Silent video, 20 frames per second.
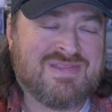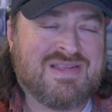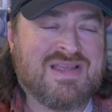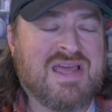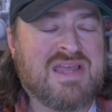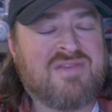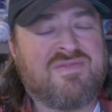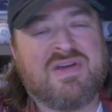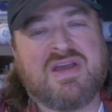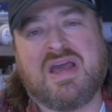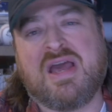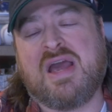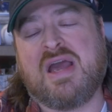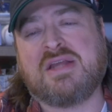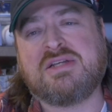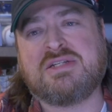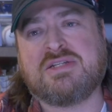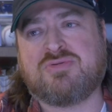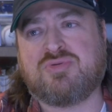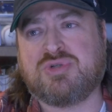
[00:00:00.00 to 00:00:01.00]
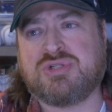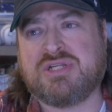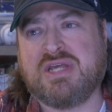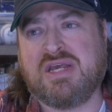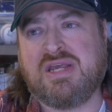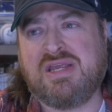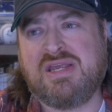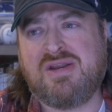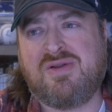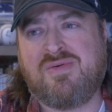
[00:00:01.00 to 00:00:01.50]
kind of a guy, just was
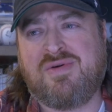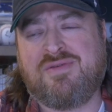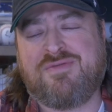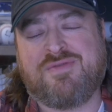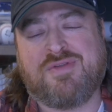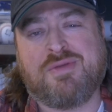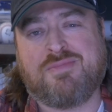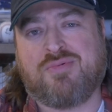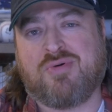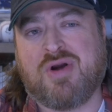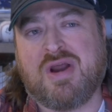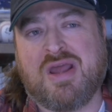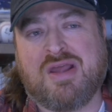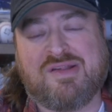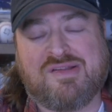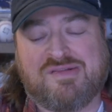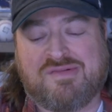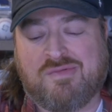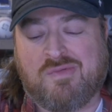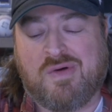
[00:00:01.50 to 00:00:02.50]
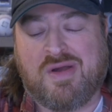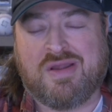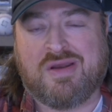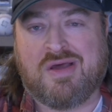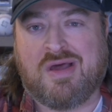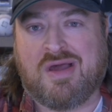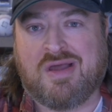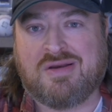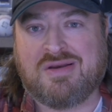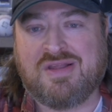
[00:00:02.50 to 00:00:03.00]
like, you know what, for the price, why
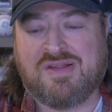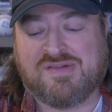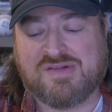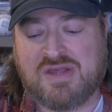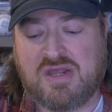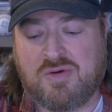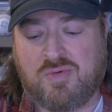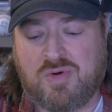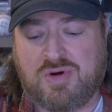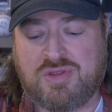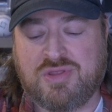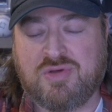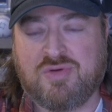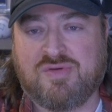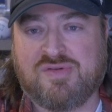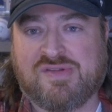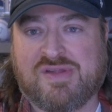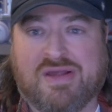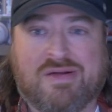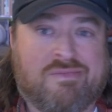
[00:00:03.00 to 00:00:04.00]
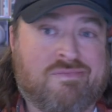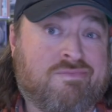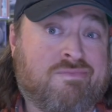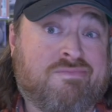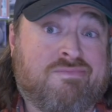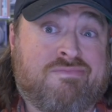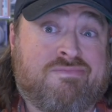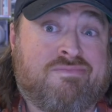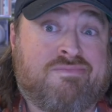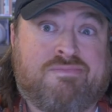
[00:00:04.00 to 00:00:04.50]
not? It's kind of one of those like,
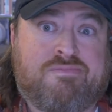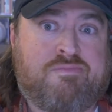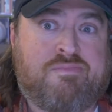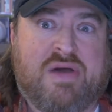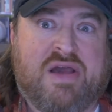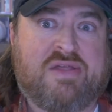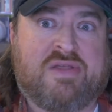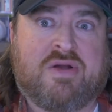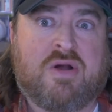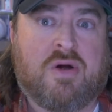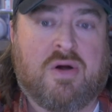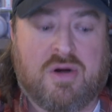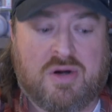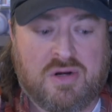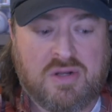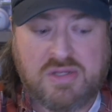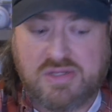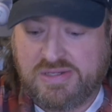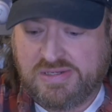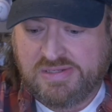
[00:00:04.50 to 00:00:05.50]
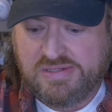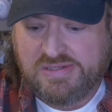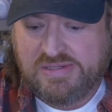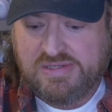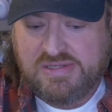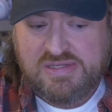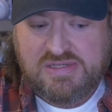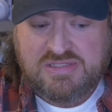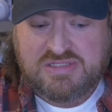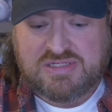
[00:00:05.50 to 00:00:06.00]
buy the card.
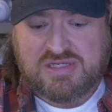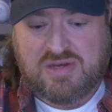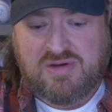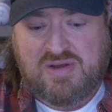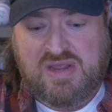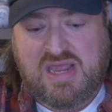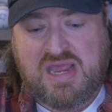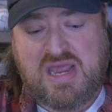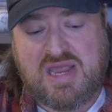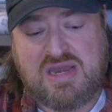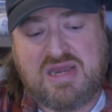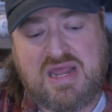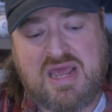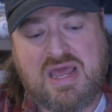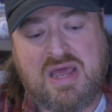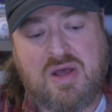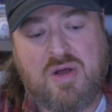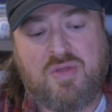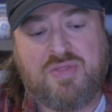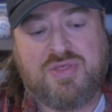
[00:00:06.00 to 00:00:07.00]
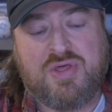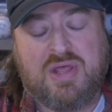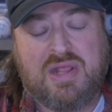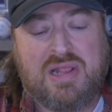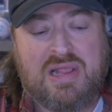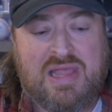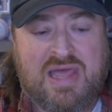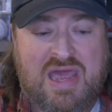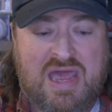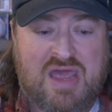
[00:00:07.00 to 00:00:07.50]
So, and now the
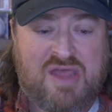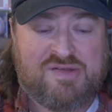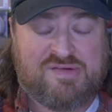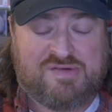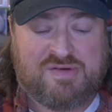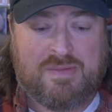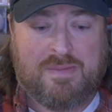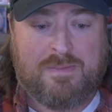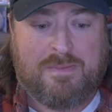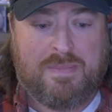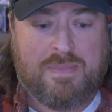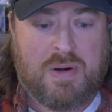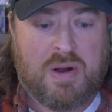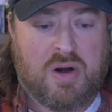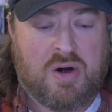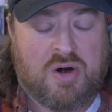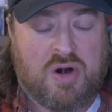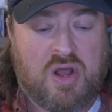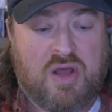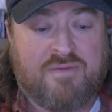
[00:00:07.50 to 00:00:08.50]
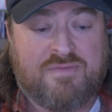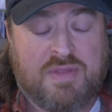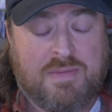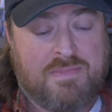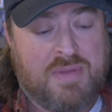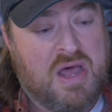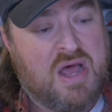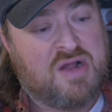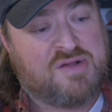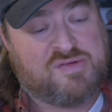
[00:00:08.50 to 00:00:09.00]
last part of the
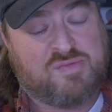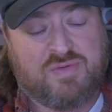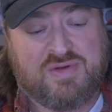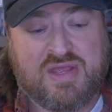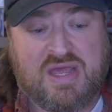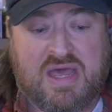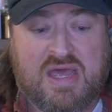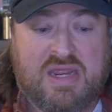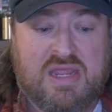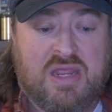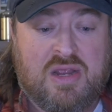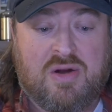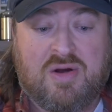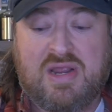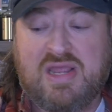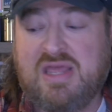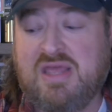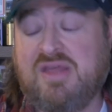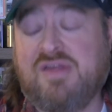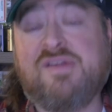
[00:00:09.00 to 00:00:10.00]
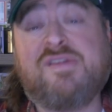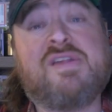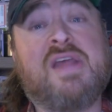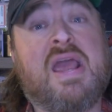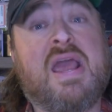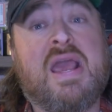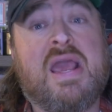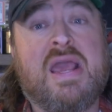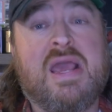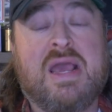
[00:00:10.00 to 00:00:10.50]
box that we got here is
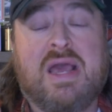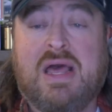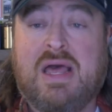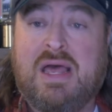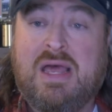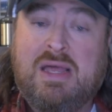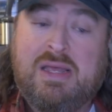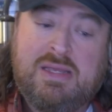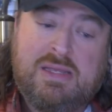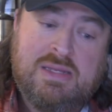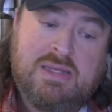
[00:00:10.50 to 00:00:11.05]
a, uh,